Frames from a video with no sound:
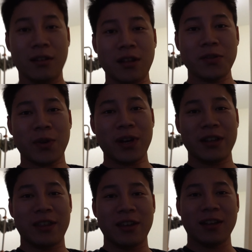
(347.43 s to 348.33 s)
That's why
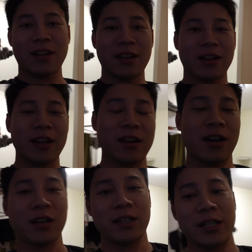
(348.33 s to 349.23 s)
I think like I
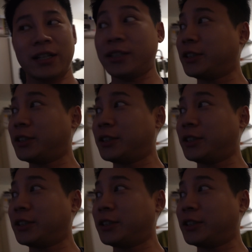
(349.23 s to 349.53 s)
can't